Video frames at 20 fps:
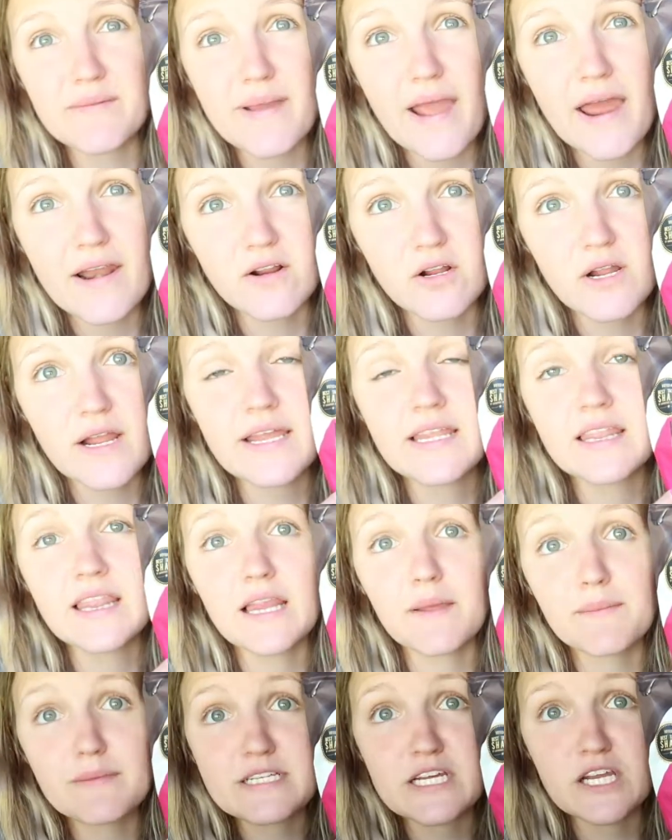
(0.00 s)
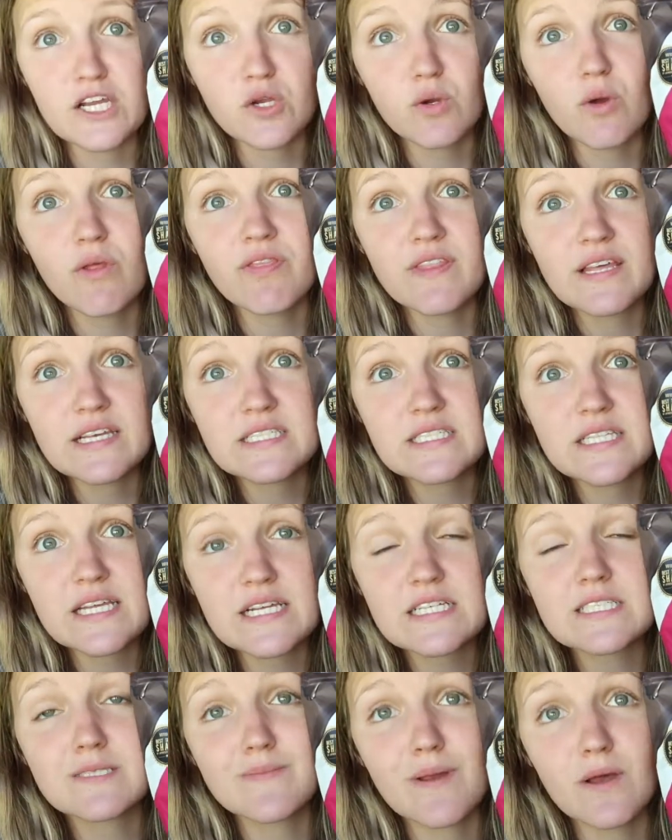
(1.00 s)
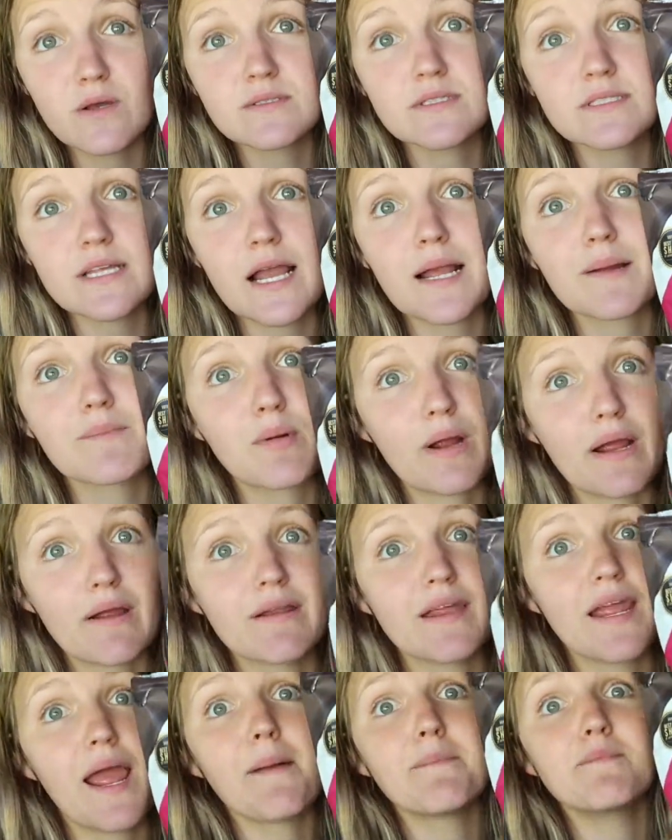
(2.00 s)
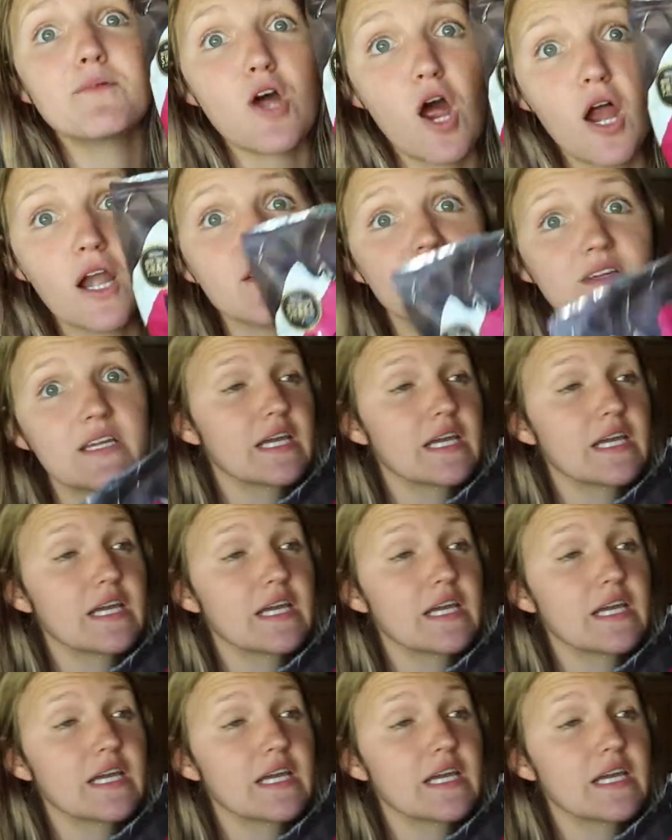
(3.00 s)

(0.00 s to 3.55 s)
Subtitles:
batter, and let me tell you, this thing smells like brownie. I'm not even